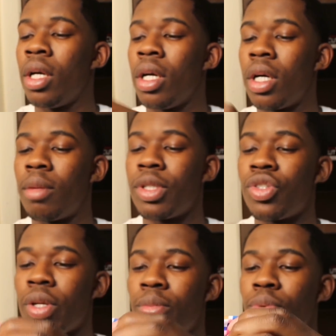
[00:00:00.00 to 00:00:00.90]
But you
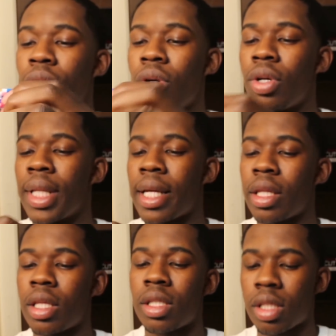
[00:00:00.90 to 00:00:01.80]
can put it on like
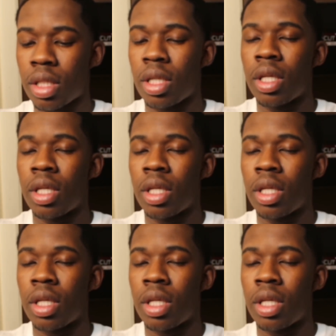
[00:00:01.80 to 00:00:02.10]
this.